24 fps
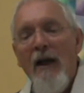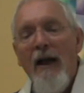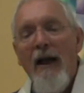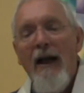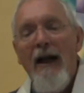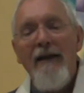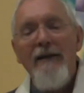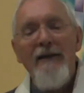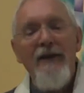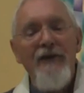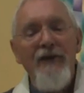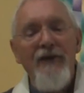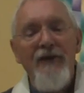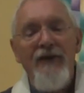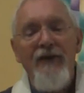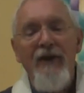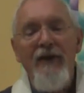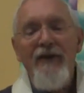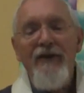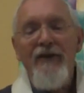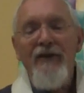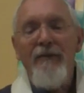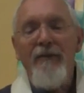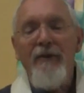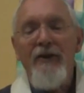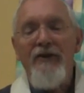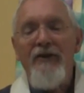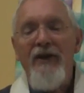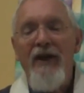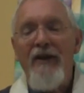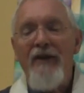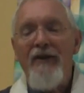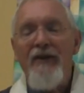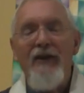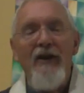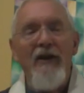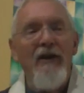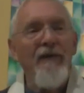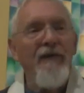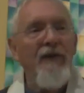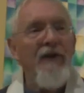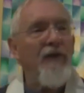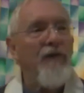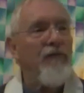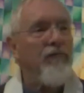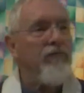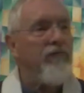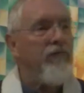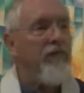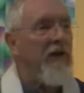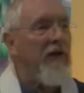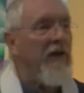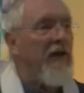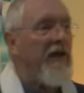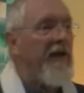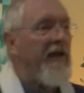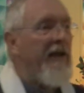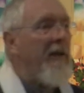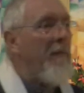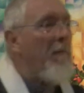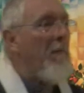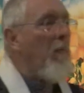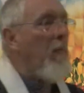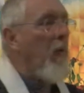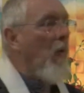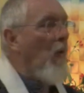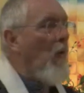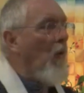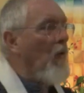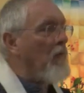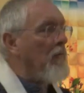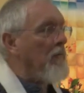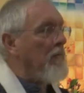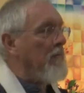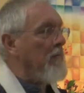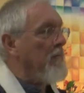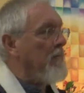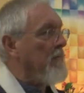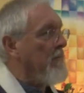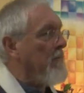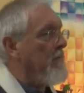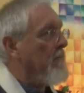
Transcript: And there's a sense in which that self is really important.